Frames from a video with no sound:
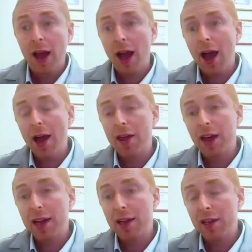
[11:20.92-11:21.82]

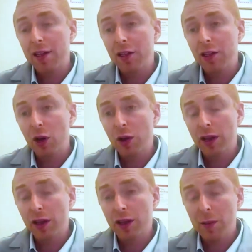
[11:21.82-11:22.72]
then
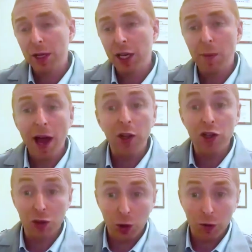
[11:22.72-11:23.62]
they become
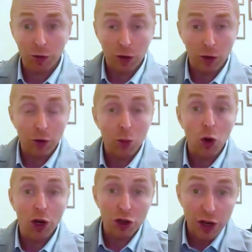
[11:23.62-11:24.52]
eligible for
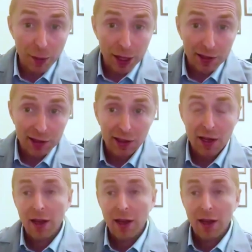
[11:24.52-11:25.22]
more treatments.